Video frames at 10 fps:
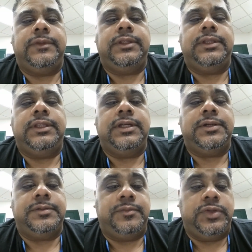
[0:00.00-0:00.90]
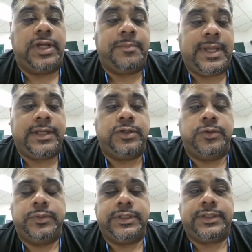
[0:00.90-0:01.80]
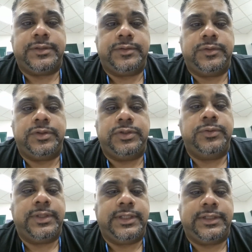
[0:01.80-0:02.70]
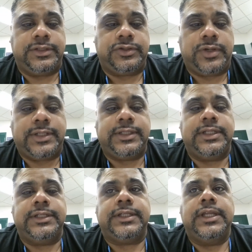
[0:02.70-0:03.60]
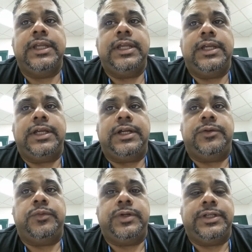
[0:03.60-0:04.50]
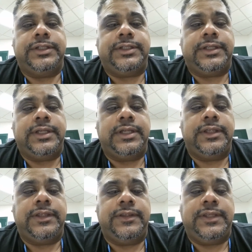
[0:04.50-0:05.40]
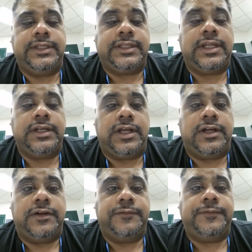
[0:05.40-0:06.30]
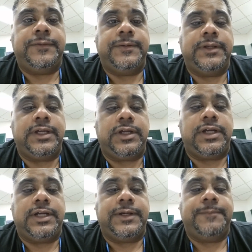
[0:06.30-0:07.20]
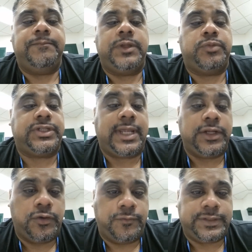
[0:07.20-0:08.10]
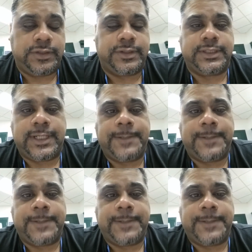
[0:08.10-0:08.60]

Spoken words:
The young man who was doing these atrocities was the son of the presiding overseer at the time.